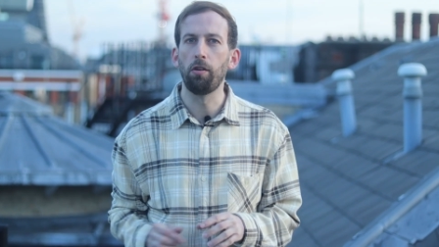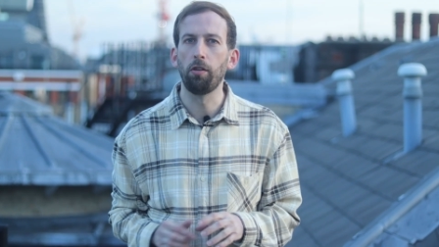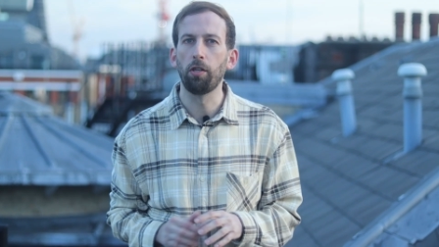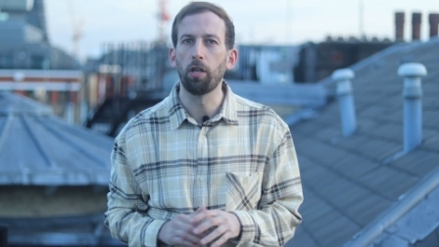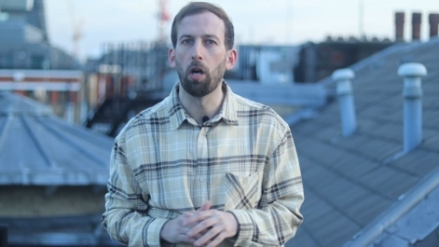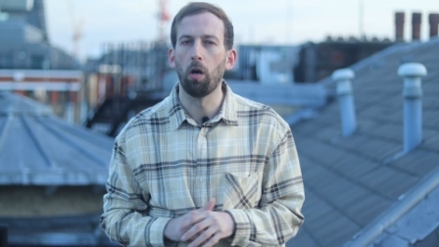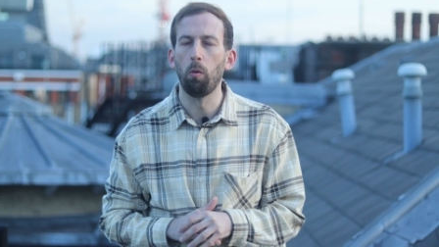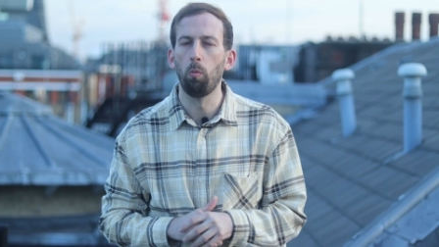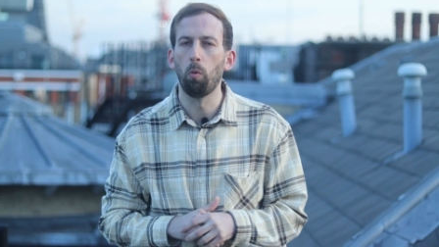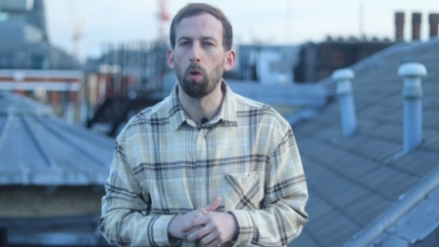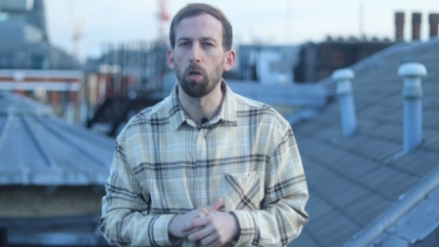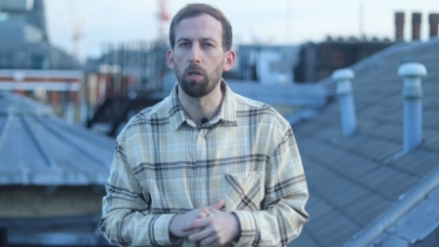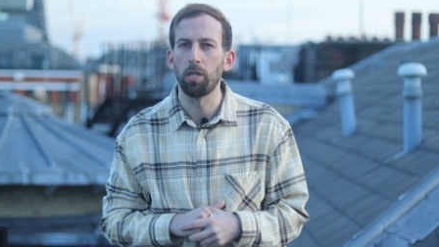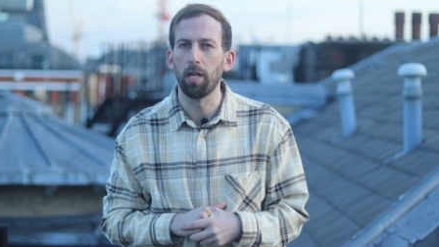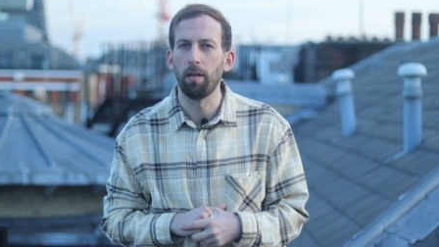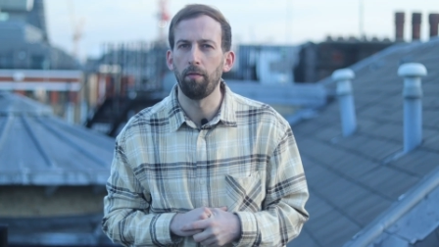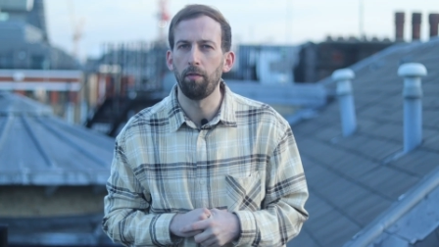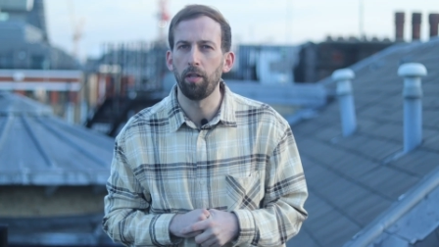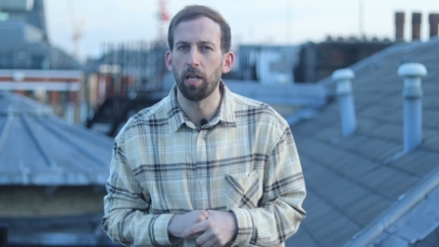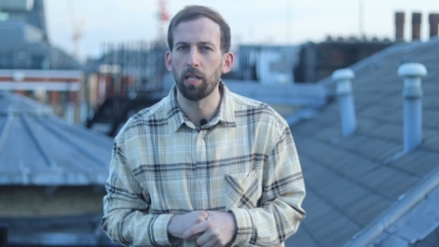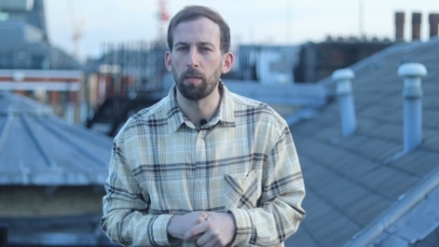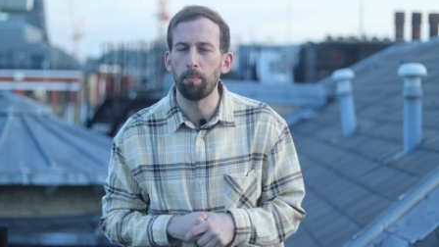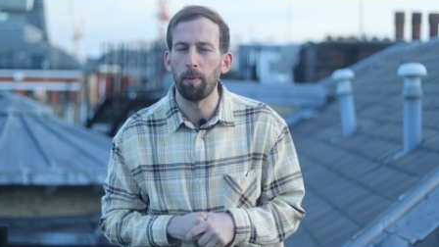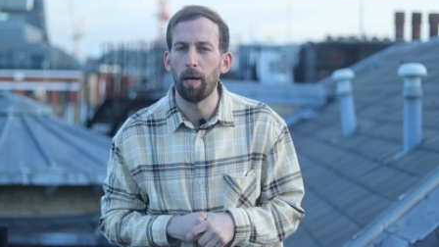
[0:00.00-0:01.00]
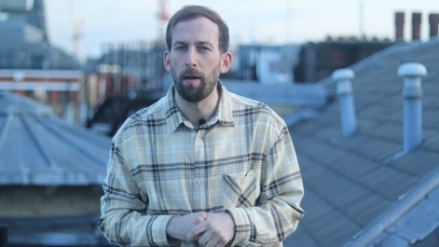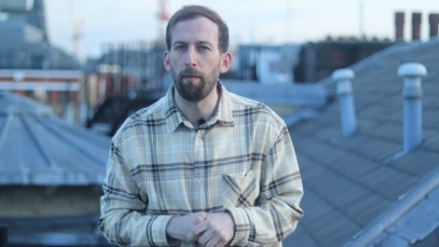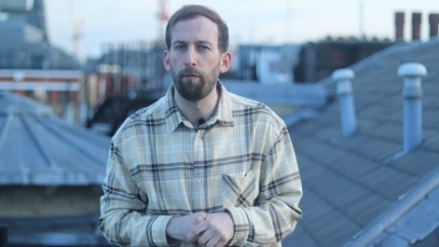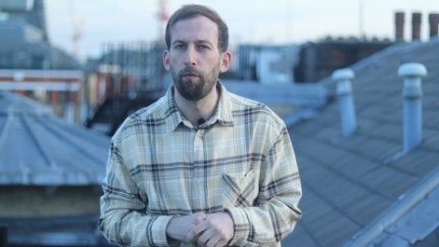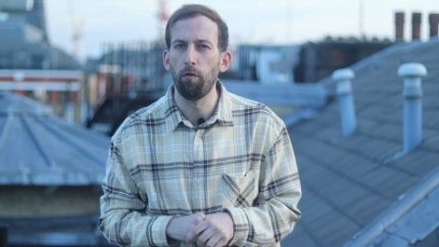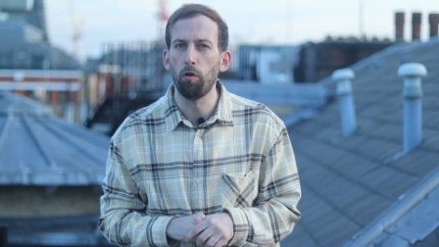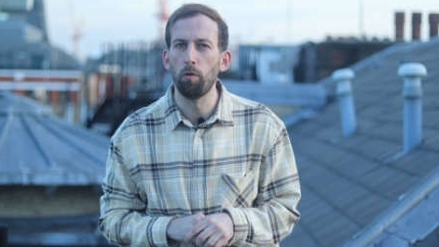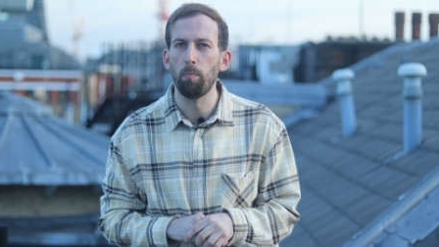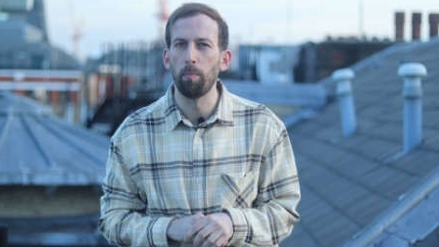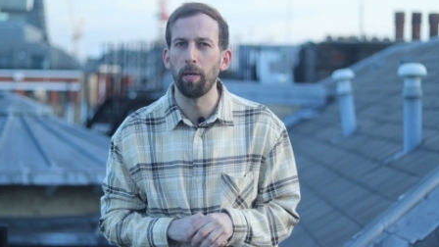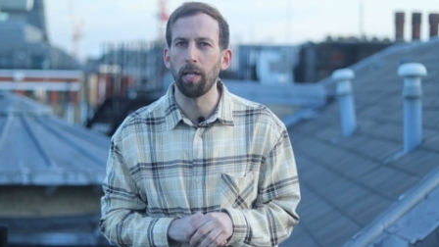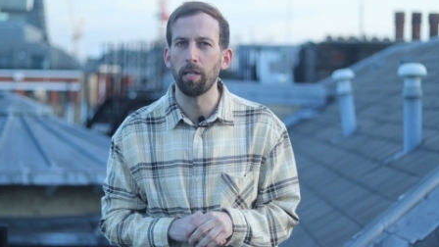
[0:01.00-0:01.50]
can go and watch that video. It's about
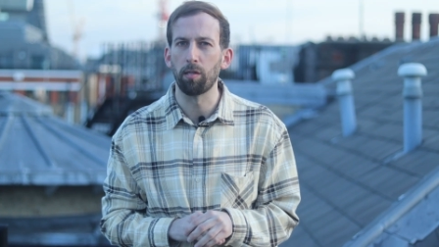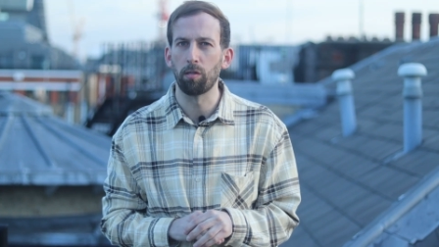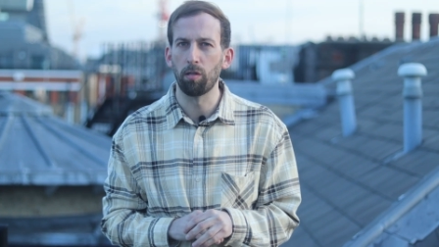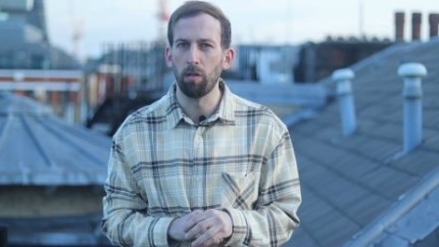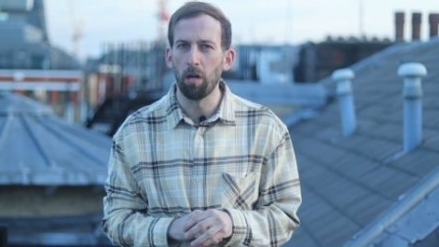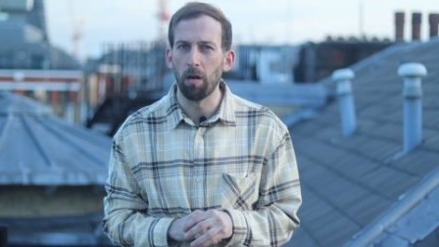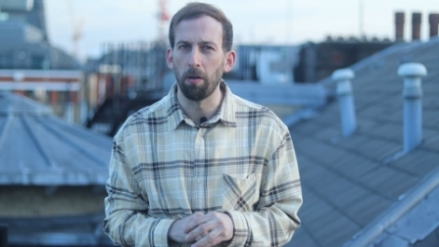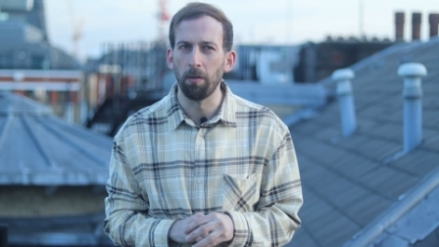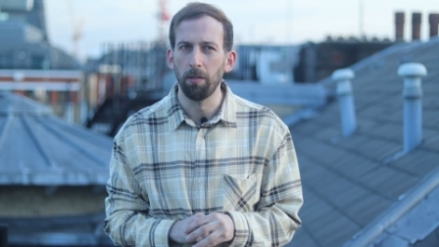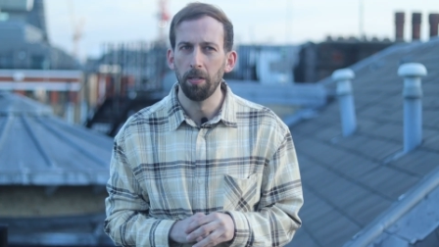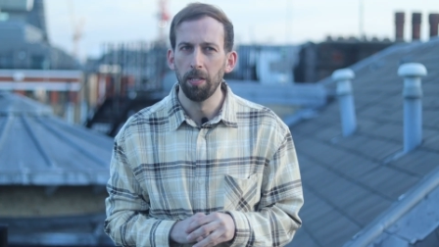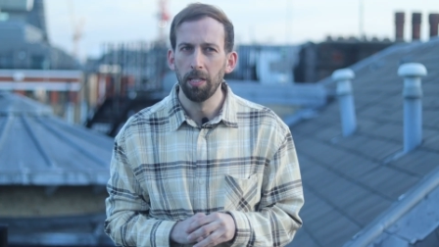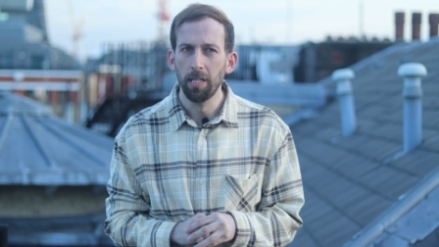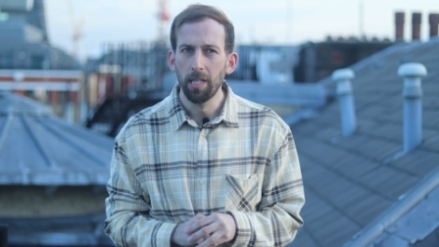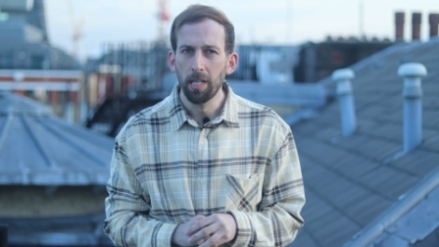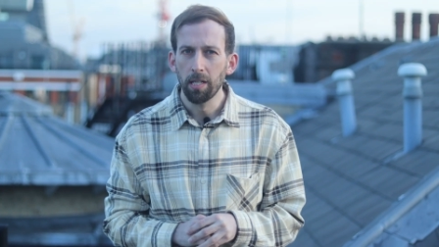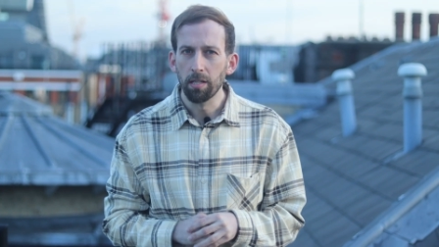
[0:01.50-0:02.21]
four minutes long.